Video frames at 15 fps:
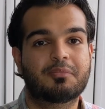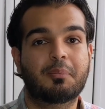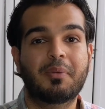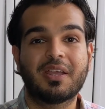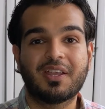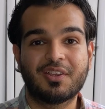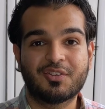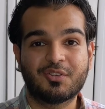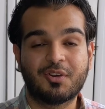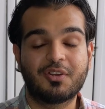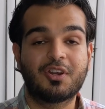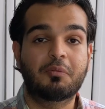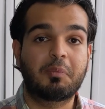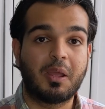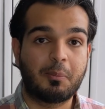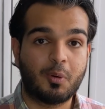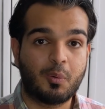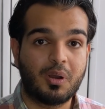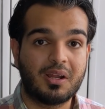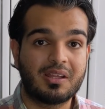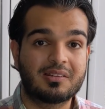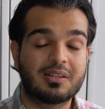But making sure your
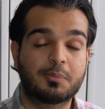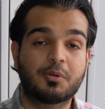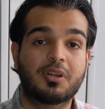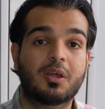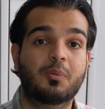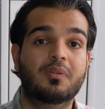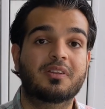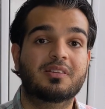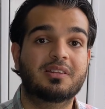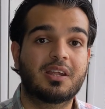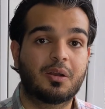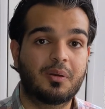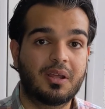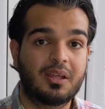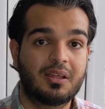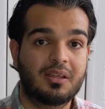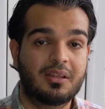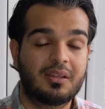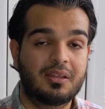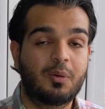paperwork is up to date with the CRA,